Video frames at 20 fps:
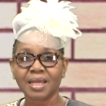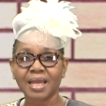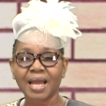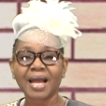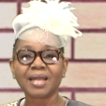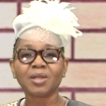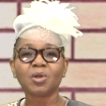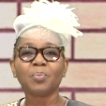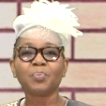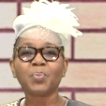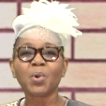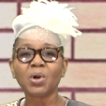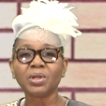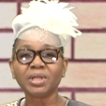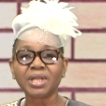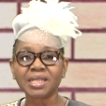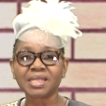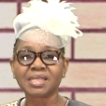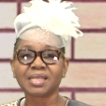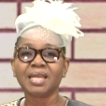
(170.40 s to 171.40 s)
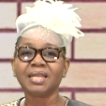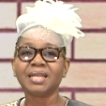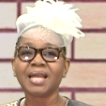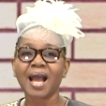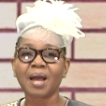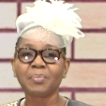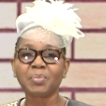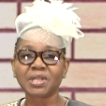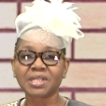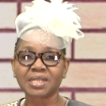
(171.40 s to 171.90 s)
and upon its
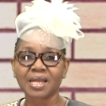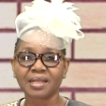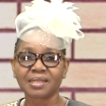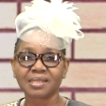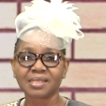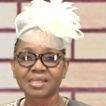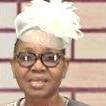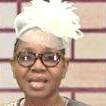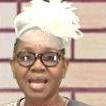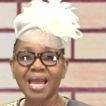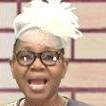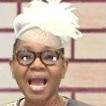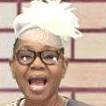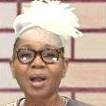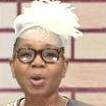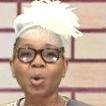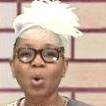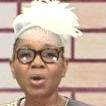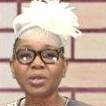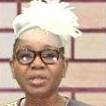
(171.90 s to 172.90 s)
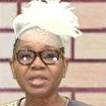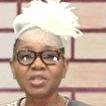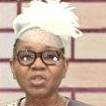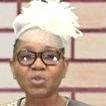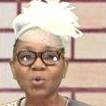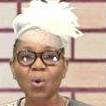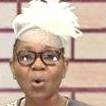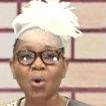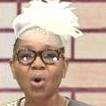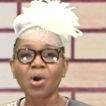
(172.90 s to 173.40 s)
inhabitants, according
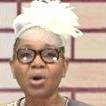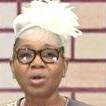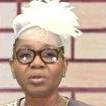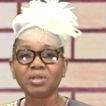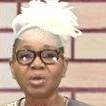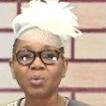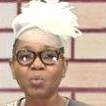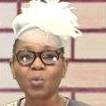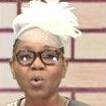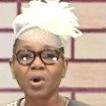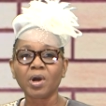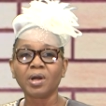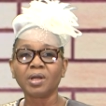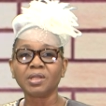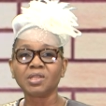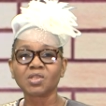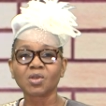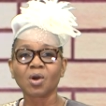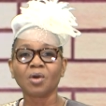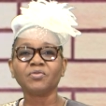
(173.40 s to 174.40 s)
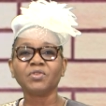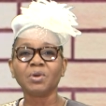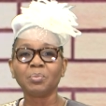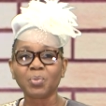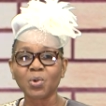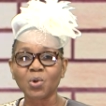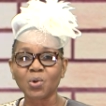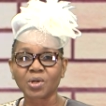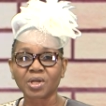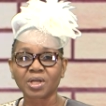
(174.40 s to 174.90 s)
to all the words of the
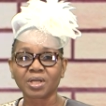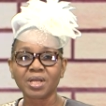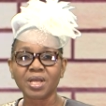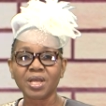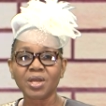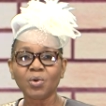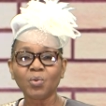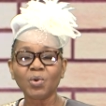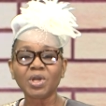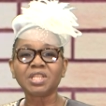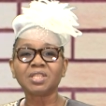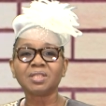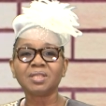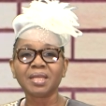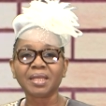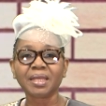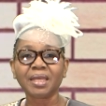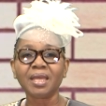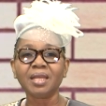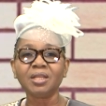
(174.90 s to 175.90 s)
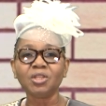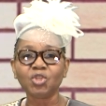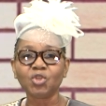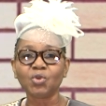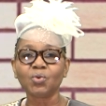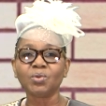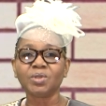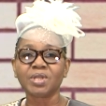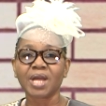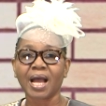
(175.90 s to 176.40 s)
book which the king
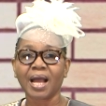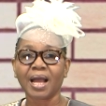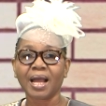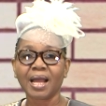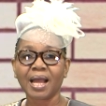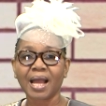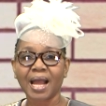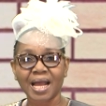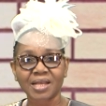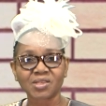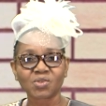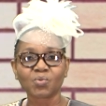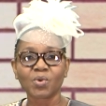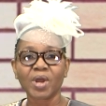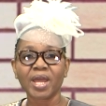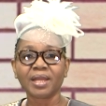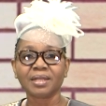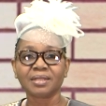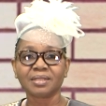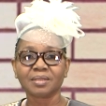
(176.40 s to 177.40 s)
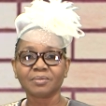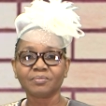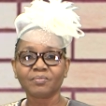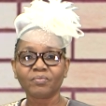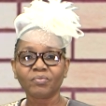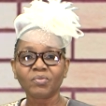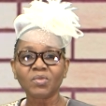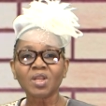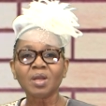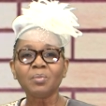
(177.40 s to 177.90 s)
Judah has read,
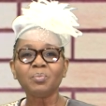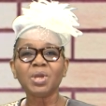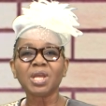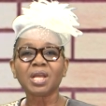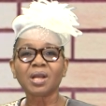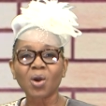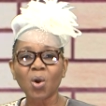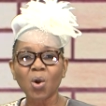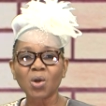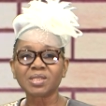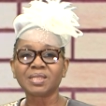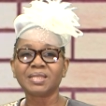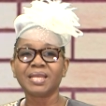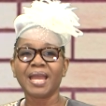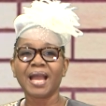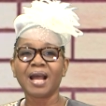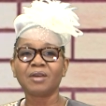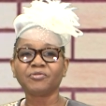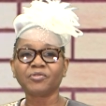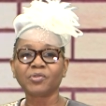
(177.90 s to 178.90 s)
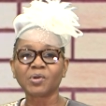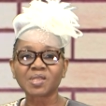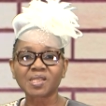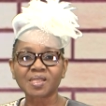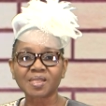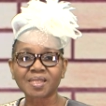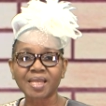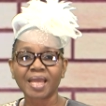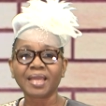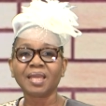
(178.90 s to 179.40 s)
because they have
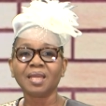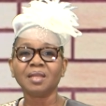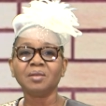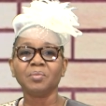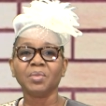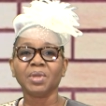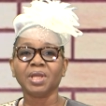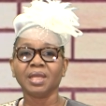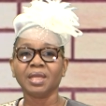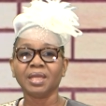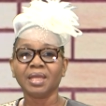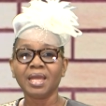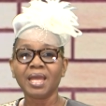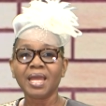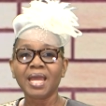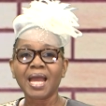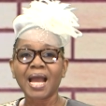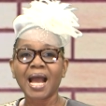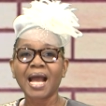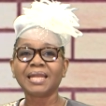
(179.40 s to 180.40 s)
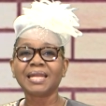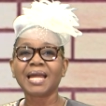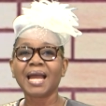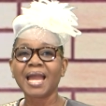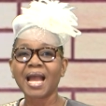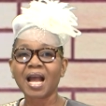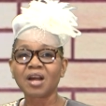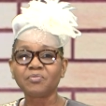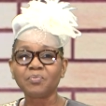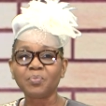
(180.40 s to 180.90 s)
forsaken me, and I
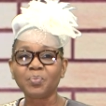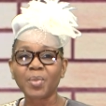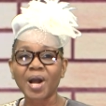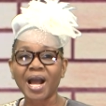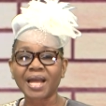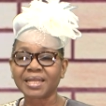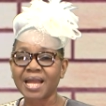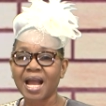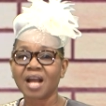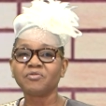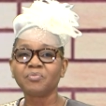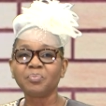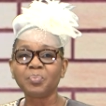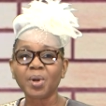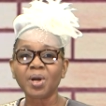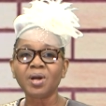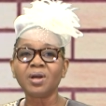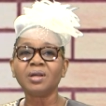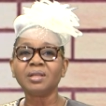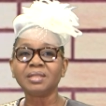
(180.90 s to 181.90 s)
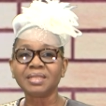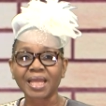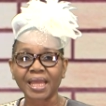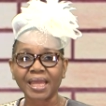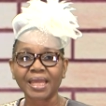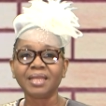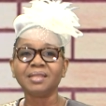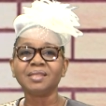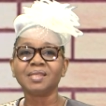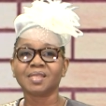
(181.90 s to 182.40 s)
have burned
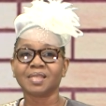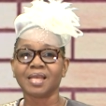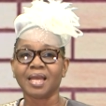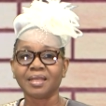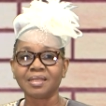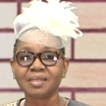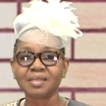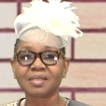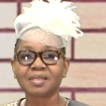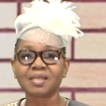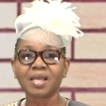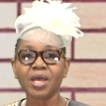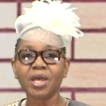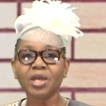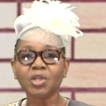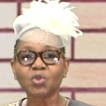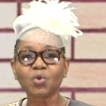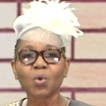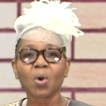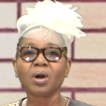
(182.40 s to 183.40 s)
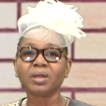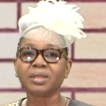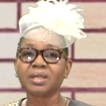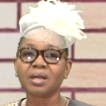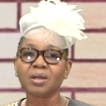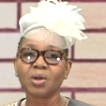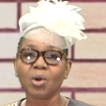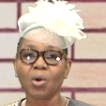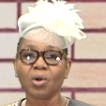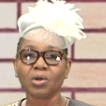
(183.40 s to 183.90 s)
incense to other
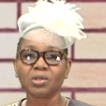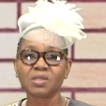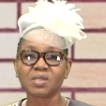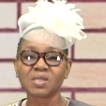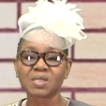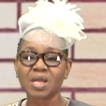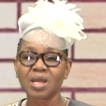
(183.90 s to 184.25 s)
gods,